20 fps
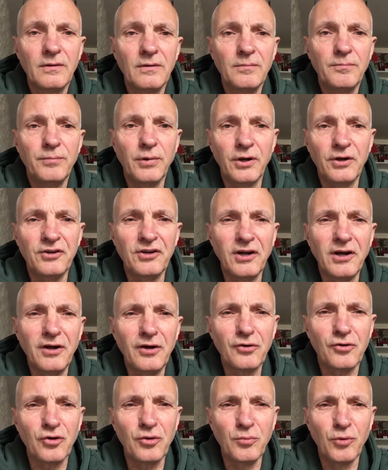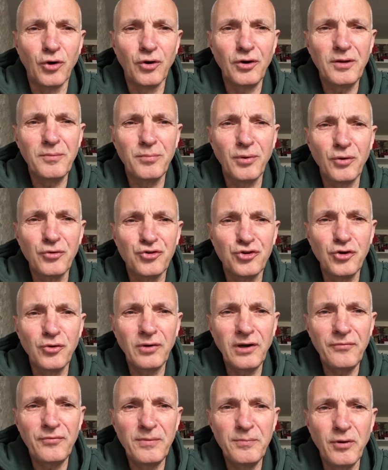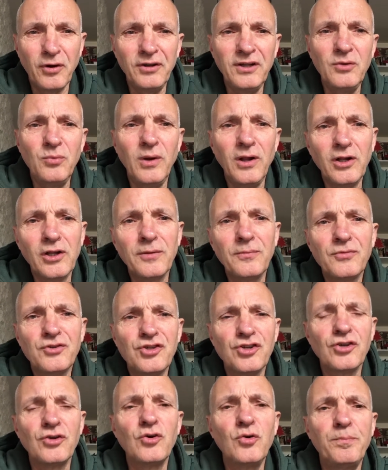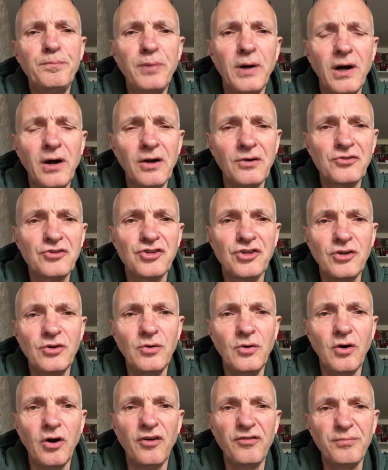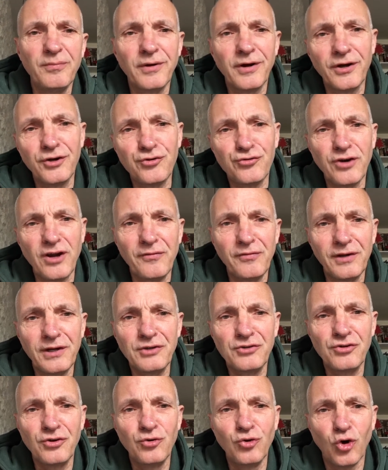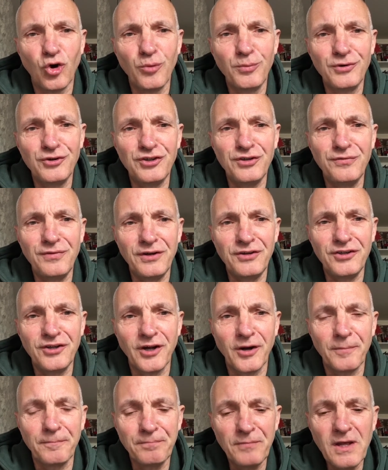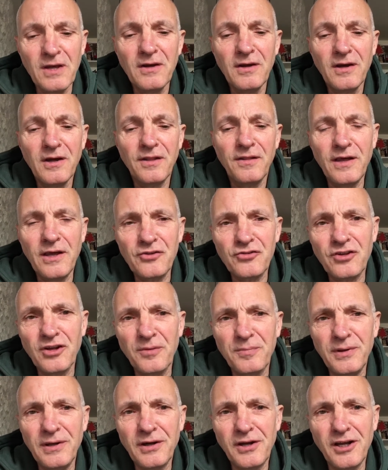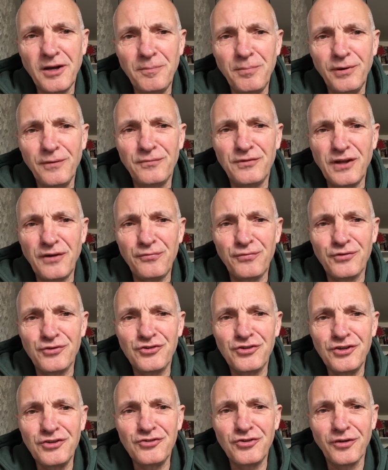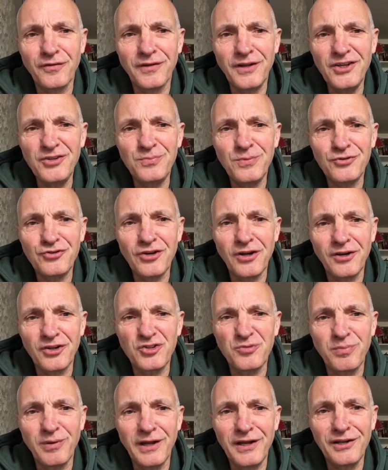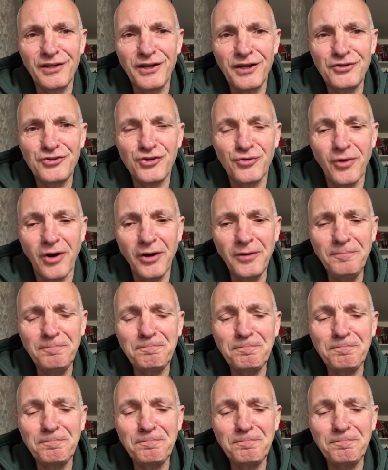Good morning, bonjour everybody. Welcome to part two of my travelling to Normandy video. There's going to be a couple of differences on this, which I'll explain later on.